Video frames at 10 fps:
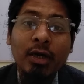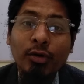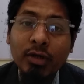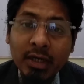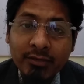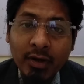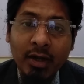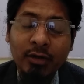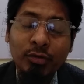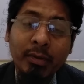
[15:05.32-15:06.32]
good
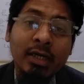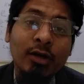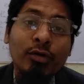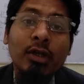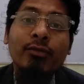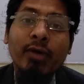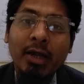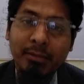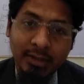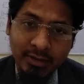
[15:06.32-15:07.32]

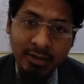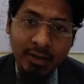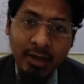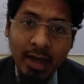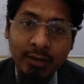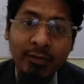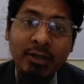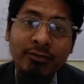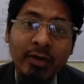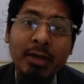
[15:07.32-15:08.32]
environment, and which
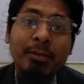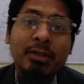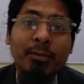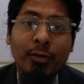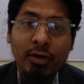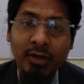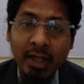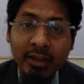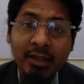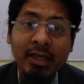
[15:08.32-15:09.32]
is very much important,
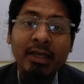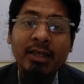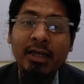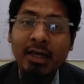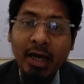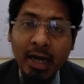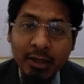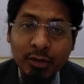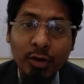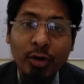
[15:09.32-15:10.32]
healthy
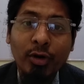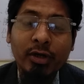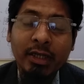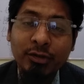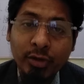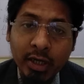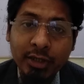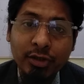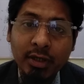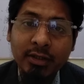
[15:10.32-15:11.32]
and good
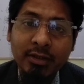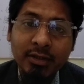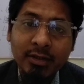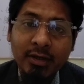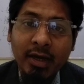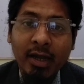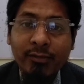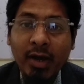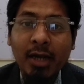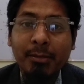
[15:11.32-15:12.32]
educated
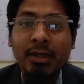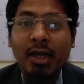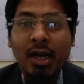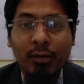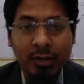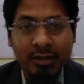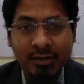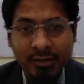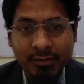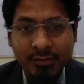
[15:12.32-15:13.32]
environment around
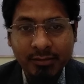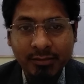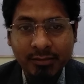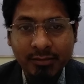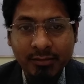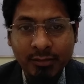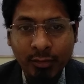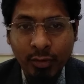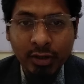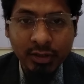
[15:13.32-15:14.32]
us.
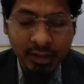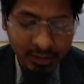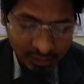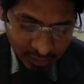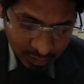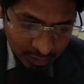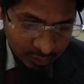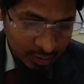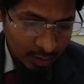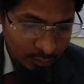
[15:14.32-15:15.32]
Okay, children.
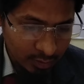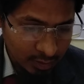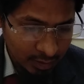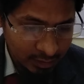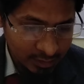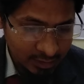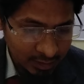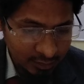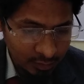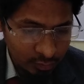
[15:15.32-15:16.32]
So now it is
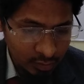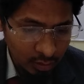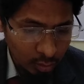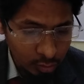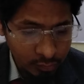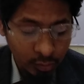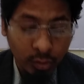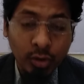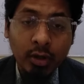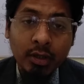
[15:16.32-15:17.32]
continue here.
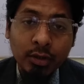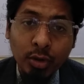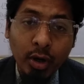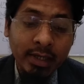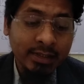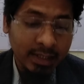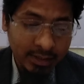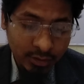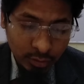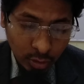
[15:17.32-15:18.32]
Also, noise
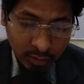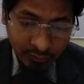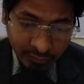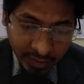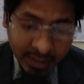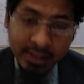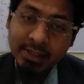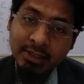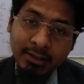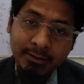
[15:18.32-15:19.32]
is not a waste.